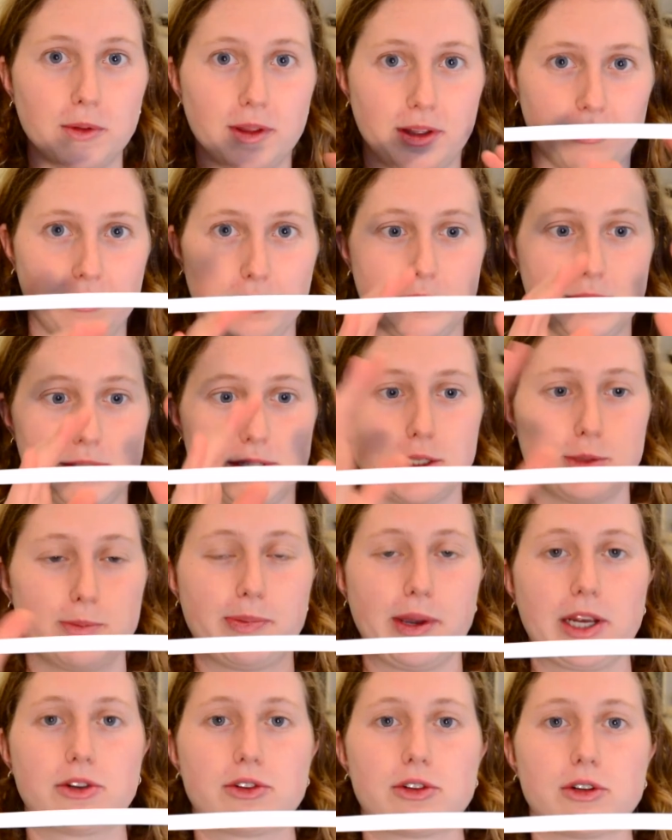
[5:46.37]
If it was a
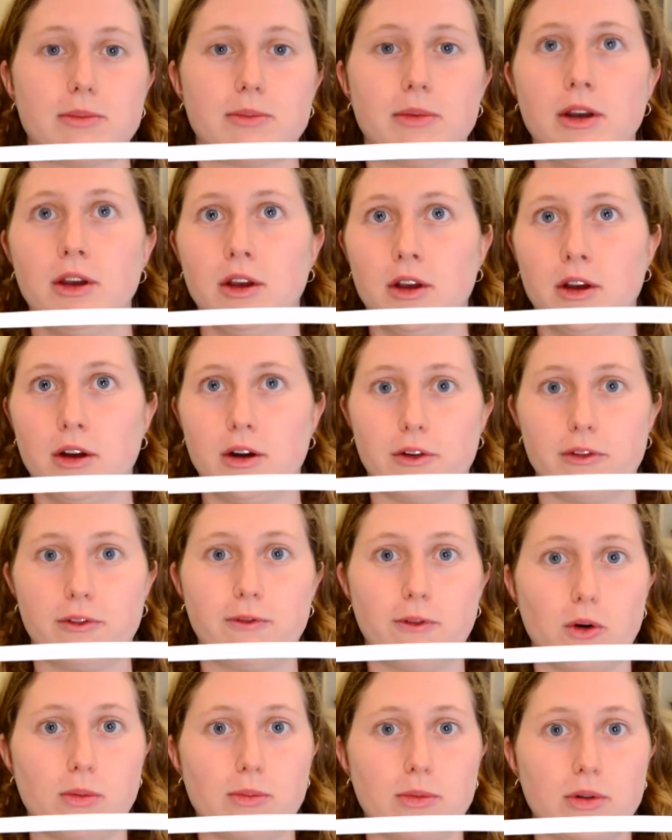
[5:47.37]
spectrum of
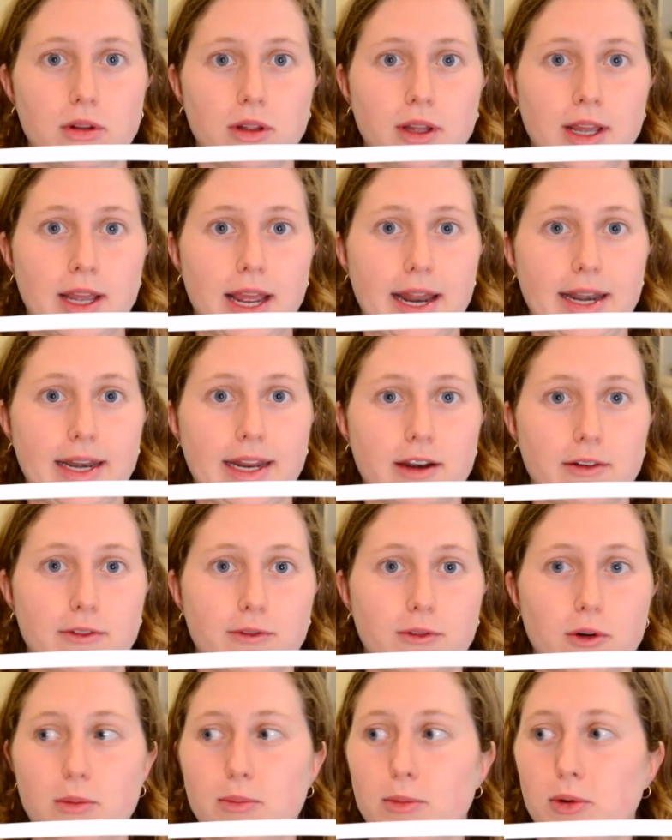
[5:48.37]
formal and
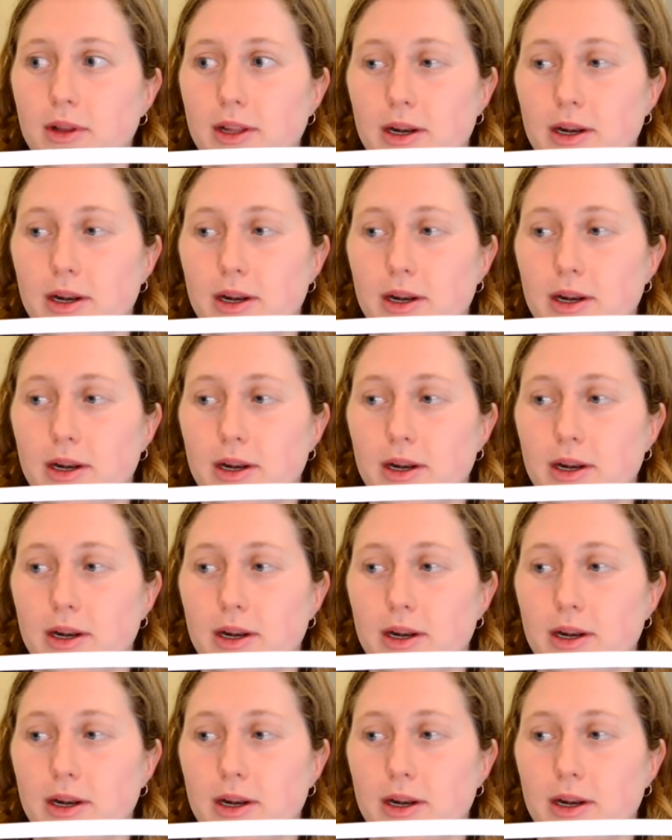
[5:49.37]
informal,